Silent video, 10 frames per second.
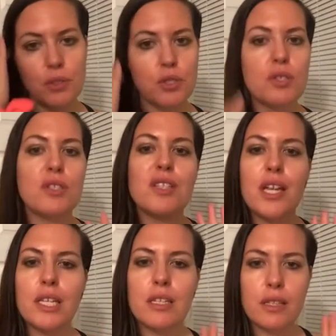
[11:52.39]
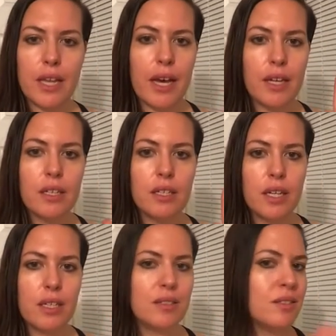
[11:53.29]
Just send that,
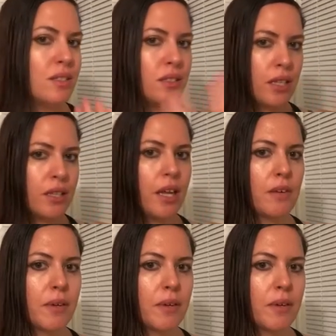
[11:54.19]
send that